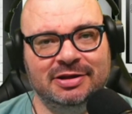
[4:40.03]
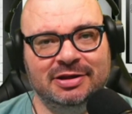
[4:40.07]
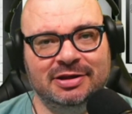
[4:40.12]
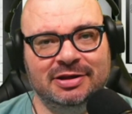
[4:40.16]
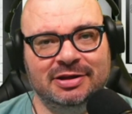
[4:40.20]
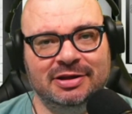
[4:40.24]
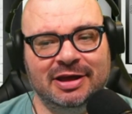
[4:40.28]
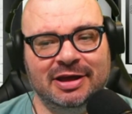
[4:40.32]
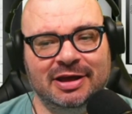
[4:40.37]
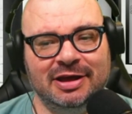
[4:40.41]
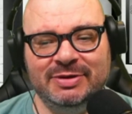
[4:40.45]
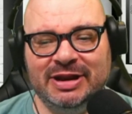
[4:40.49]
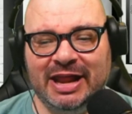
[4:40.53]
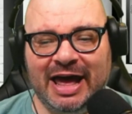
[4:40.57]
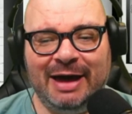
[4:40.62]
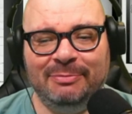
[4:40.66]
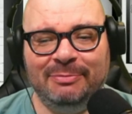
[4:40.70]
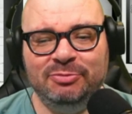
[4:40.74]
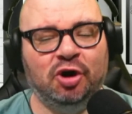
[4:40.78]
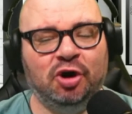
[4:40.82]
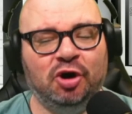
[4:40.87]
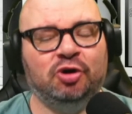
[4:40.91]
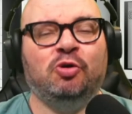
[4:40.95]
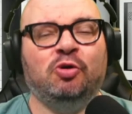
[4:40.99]
I mean, I'm
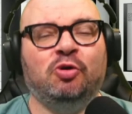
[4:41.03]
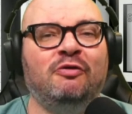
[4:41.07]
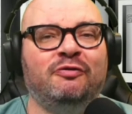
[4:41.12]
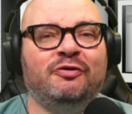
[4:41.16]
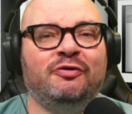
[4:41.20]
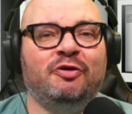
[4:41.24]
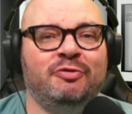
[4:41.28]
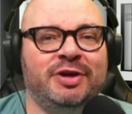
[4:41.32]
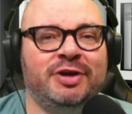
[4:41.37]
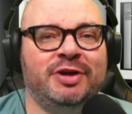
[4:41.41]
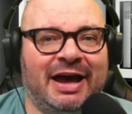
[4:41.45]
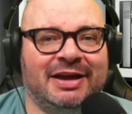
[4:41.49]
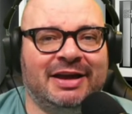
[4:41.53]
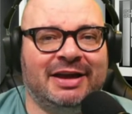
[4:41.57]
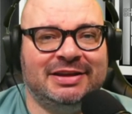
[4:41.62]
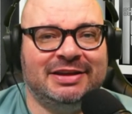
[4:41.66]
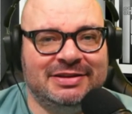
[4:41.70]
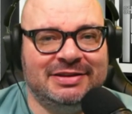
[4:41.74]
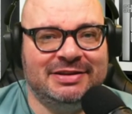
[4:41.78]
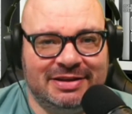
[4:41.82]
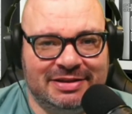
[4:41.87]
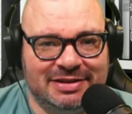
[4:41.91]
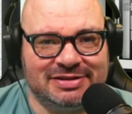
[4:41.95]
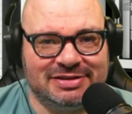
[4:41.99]
not overreacting
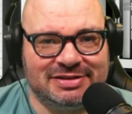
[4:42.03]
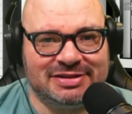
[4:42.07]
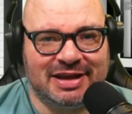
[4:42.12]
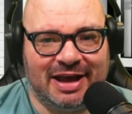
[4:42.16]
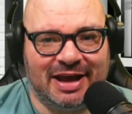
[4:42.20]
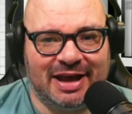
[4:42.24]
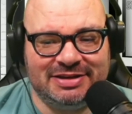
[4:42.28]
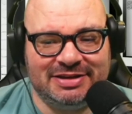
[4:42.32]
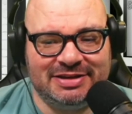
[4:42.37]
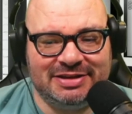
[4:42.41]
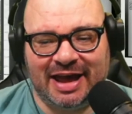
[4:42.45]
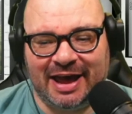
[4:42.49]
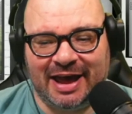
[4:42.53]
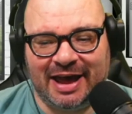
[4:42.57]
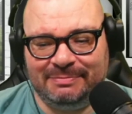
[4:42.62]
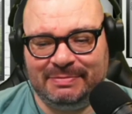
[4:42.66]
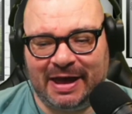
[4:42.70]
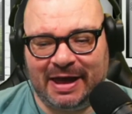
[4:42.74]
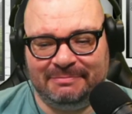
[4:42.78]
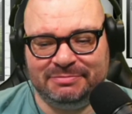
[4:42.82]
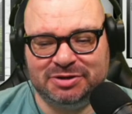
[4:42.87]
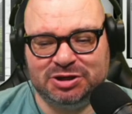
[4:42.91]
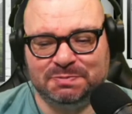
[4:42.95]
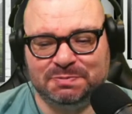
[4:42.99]
to this, guys.
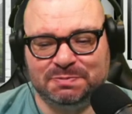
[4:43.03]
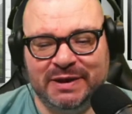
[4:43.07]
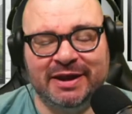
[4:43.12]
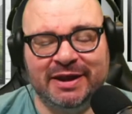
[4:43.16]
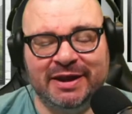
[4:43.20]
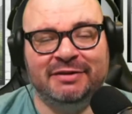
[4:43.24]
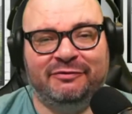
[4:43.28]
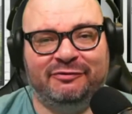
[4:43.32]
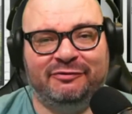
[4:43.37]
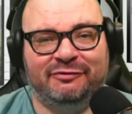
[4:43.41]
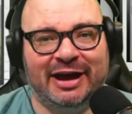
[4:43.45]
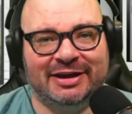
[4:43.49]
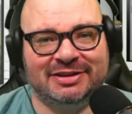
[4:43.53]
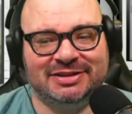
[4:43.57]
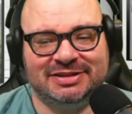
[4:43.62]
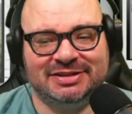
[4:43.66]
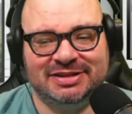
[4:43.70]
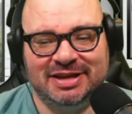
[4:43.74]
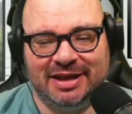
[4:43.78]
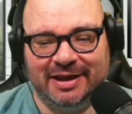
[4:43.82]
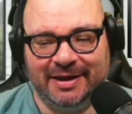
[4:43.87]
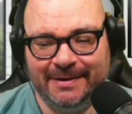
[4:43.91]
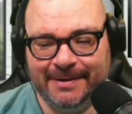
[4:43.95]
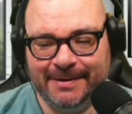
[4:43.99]
I'm speaking facts
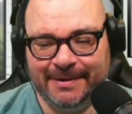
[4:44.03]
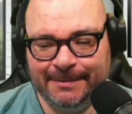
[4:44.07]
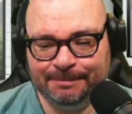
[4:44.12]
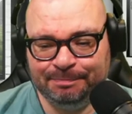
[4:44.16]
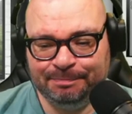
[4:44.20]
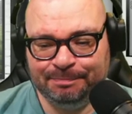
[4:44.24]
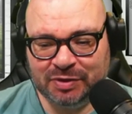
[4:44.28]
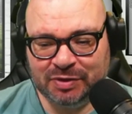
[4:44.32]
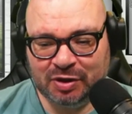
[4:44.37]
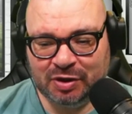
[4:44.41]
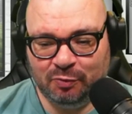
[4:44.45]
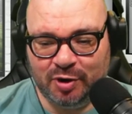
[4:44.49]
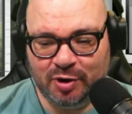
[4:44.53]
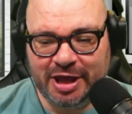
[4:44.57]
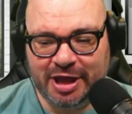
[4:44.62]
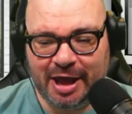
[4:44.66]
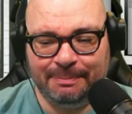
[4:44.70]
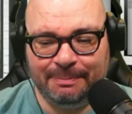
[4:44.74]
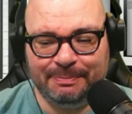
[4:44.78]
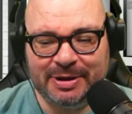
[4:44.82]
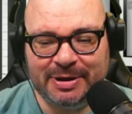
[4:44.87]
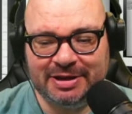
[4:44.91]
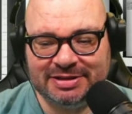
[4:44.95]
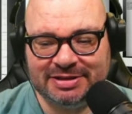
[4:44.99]
here. We are
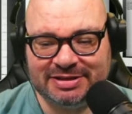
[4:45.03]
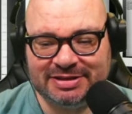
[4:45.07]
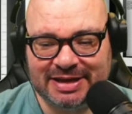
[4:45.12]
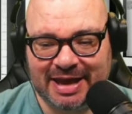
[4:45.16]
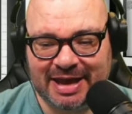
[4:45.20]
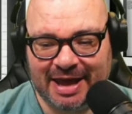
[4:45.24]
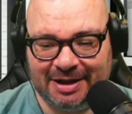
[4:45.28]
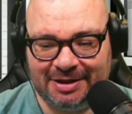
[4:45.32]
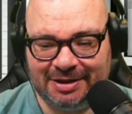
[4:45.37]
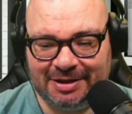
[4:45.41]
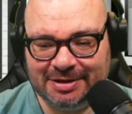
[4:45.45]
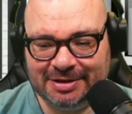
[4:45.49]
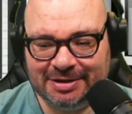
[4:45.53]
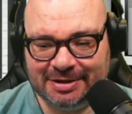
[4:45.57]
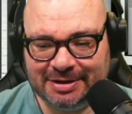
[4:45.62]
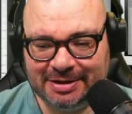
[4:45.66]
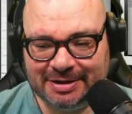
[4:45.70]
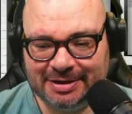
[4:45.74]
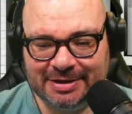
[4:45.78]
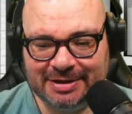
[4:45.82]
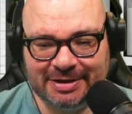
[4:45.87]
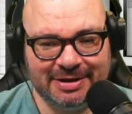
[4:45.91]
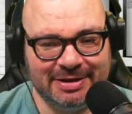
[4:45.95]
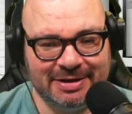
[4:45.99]
being told
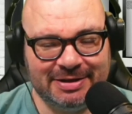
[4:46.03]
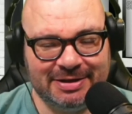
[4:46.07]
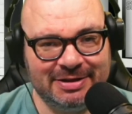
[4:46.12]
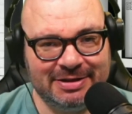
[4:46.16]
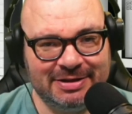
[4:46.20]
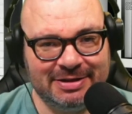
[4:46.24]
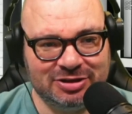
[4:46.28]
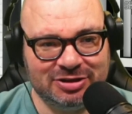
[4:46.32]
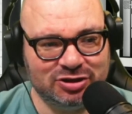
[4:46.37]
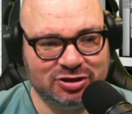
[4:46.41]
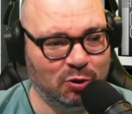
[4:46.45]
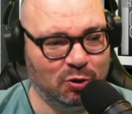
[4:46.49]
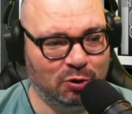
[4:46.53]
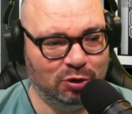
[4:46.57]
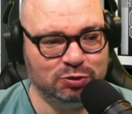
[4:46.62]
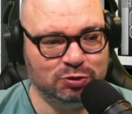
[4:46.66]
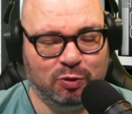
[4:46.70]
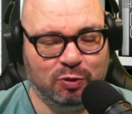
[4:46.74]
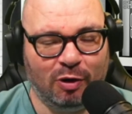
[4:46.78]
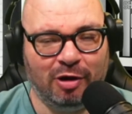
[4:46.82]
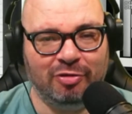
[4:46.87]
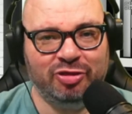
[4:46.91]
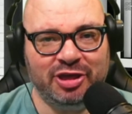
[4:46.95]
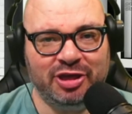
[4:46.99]

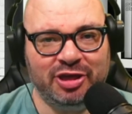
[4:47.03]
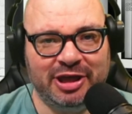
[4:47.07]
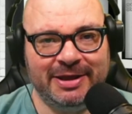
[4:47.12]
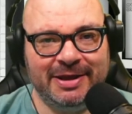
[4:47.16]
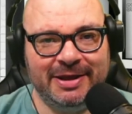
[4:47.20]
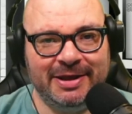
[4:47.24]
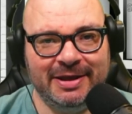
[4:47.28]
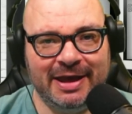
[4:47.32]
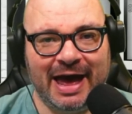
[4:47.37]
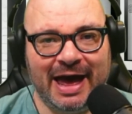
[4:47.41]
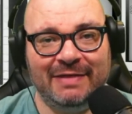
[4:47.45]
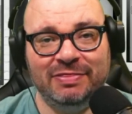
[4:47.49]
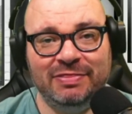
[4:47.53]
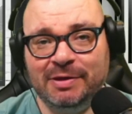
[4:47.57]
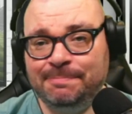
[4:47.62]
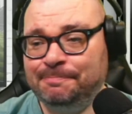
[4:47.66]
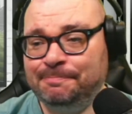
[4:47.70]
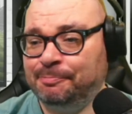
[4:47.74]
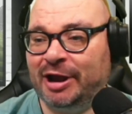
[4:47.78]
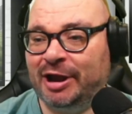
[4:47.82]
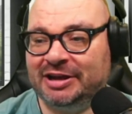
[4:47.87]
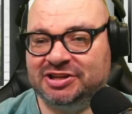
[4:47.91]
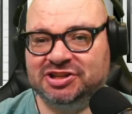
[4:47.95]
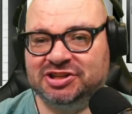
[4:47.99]
one thing, and the
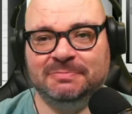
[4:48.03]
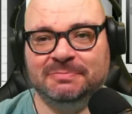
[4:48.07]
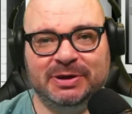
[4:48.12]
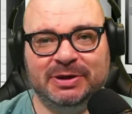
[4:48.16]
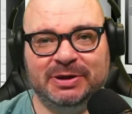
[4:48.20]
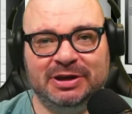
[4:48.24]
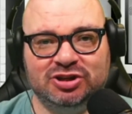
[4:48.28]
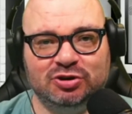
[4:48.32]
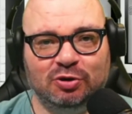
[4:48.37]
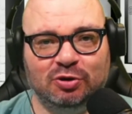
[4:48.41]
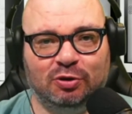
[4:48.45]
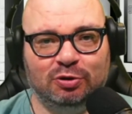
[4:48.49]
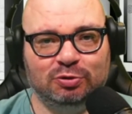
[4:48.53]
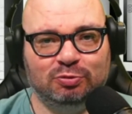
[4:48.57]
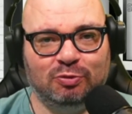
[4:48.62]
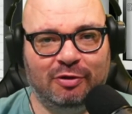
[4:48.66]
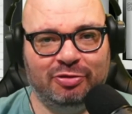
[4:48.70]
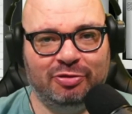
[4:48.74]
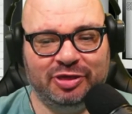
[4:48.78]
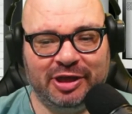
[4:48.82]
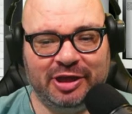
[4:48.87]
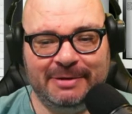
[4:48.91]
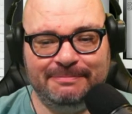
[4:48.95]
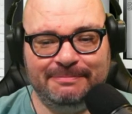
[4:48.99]
press are being told one
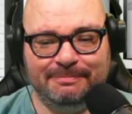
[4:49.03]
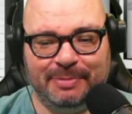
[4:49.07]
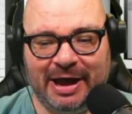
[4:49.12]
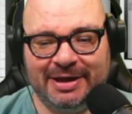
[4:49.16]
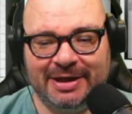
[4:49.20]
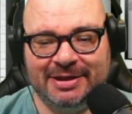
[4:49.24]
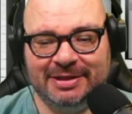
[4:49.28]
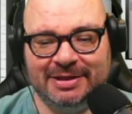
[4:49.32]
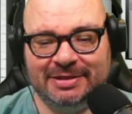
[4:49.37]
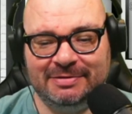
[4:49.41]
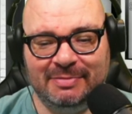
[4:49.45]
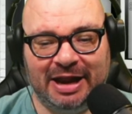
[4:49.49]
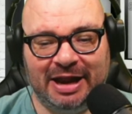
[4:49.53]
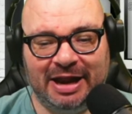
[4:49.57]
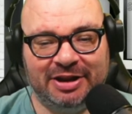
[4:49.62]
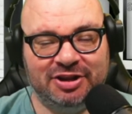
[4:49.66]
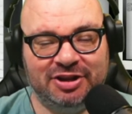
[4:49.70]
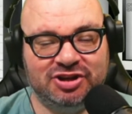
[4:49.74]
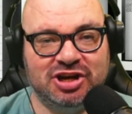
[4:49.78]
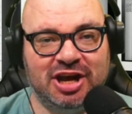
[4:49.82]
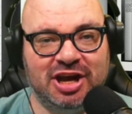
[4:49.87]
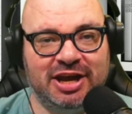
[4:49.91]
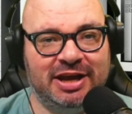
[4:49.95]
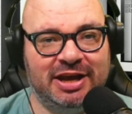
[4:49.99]
thing by the
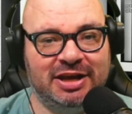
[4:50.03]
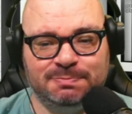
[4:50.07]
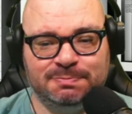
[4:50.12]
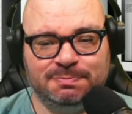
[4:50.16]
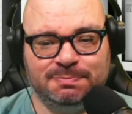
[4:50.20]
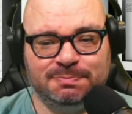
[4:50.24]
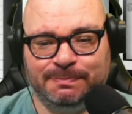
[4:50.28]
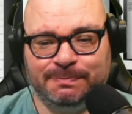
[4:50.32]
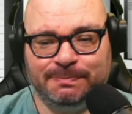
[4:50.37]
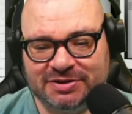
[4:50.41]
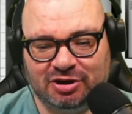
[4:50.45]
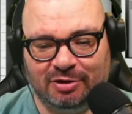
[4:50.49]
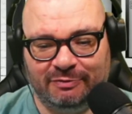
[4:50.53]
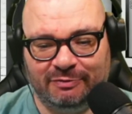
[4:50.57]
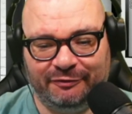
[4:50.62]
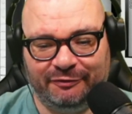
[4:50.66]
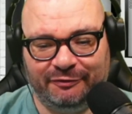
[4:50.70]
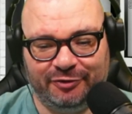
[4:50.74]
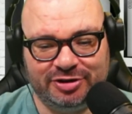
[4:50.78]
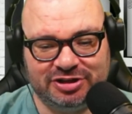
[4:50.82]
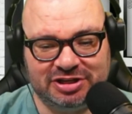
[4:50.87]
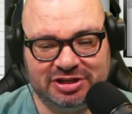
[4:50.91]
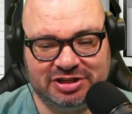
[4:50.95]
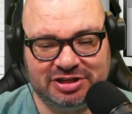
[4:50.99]
manager in his press
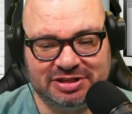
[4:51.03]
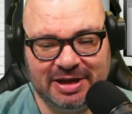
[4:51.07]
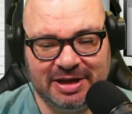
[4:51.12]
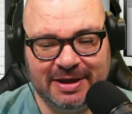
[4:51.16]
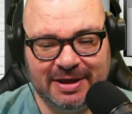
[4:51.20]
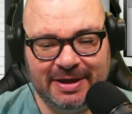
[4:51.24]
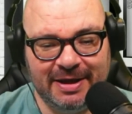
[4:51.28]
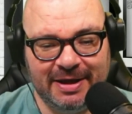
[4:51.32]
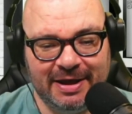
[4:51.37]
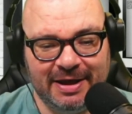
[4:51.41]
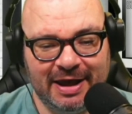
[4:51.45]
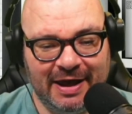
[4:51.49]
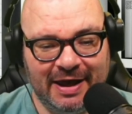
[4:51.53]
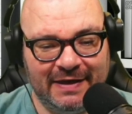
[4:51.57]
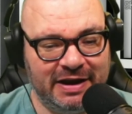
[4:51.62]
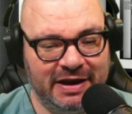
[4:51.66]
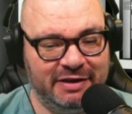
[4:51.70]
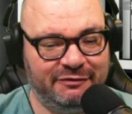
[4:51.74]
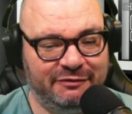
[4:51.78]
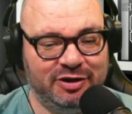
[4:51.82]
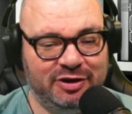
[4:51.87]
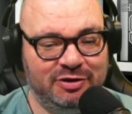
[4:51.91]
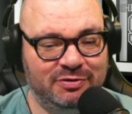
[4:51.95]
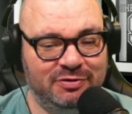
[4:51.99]
conferences, and
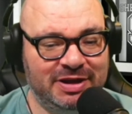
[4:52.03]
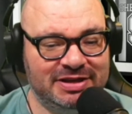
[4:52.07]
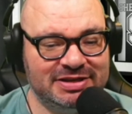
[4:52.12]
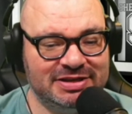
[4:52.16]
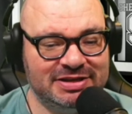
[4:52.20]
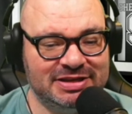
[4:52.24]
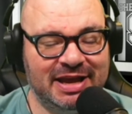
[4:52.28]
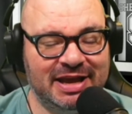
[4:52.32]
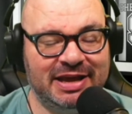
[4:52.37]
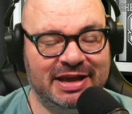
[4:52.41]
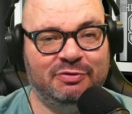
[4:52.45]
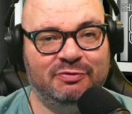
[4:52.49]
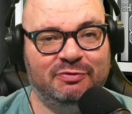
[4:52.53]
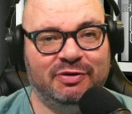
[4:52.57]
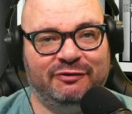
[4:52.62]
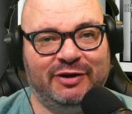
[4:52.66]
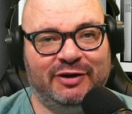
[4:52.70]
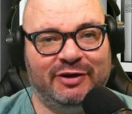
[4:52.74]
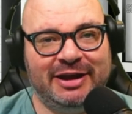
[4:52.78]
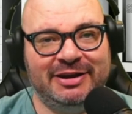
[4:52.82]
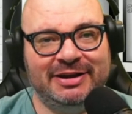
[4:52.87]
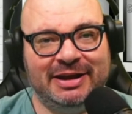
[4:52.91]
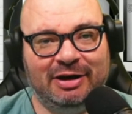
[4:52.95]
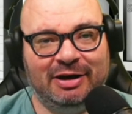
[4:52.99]
then a few days later we
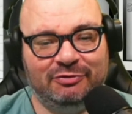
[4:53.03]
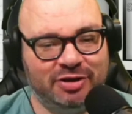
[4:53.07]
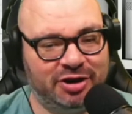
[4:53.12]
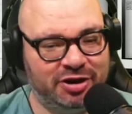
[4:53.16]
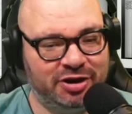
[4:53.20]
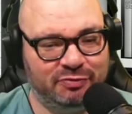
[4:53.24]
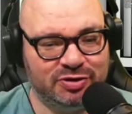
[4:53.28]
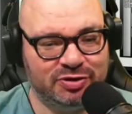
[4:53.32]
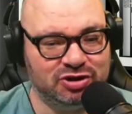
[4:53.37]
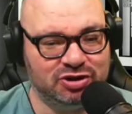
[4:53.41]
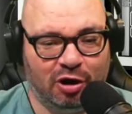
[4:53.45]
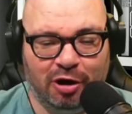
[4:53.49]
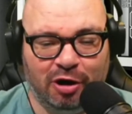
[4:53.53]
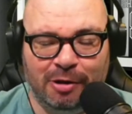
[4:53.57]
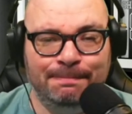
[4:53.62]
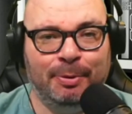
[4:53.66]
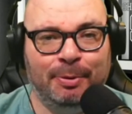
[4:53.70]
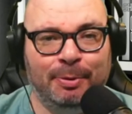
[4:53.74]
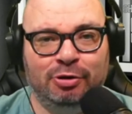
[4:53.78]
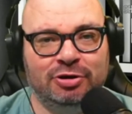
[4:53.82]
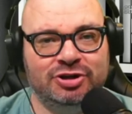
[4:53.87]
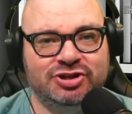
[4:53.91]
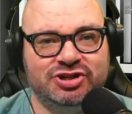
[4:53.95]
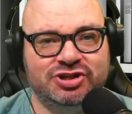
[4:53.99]
find out that it was all
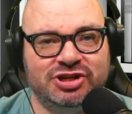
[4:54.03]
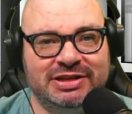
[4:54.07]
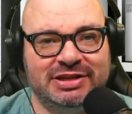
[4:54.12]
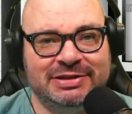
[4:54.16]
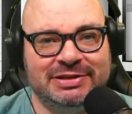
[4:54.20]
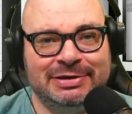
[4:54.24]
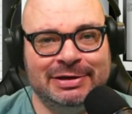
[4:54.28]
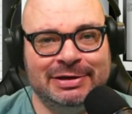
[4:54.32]
bullshit,